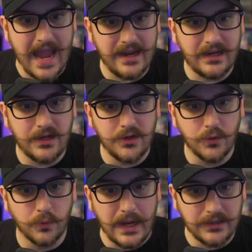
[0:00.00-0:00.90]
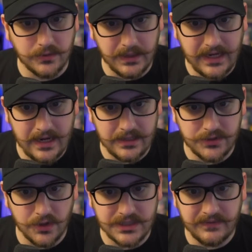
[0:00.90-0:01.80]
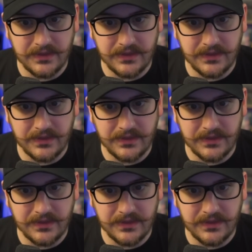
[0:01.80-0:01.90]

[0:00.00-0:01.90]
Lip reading: Added a new rental mechanic. Jokers have